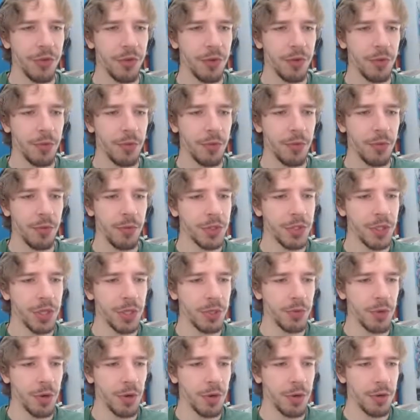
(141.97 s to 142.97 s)
Which is this
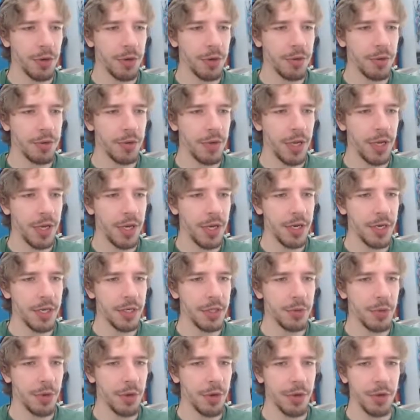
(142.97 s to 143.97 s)
one, and then this
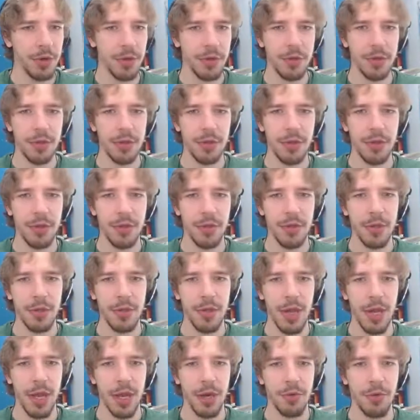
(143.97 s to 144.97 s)
one.
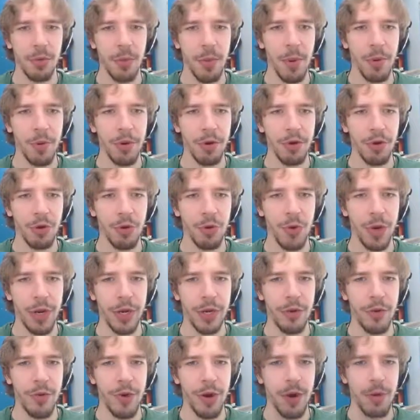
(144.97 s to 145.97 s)
And remember, the quicker
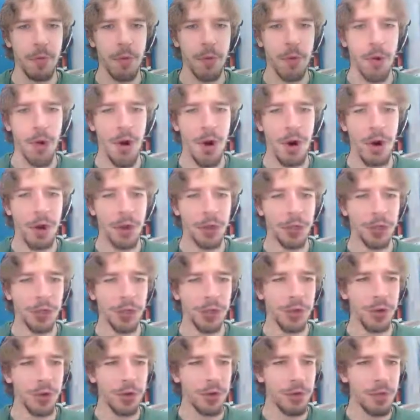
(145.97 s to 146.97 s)
you are, the more hearts you'll
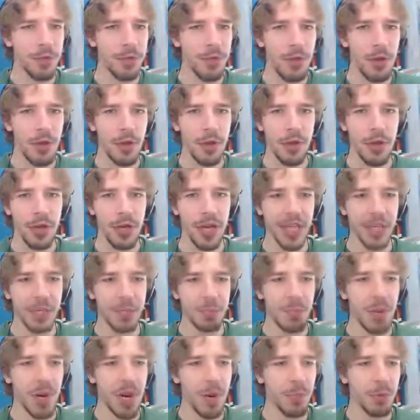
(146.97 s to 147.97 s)
earn. The less
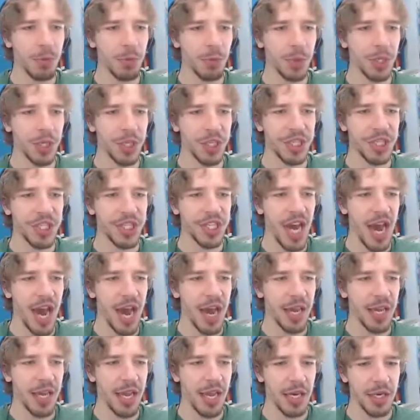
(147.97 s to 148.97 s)
people will
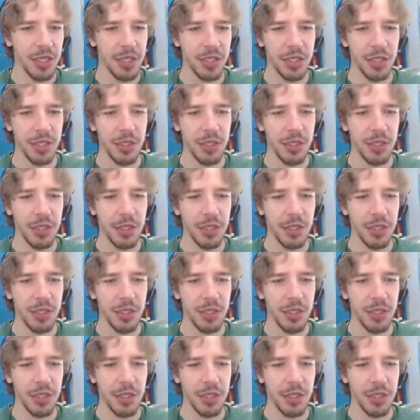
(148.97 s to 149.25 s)
die, Allison.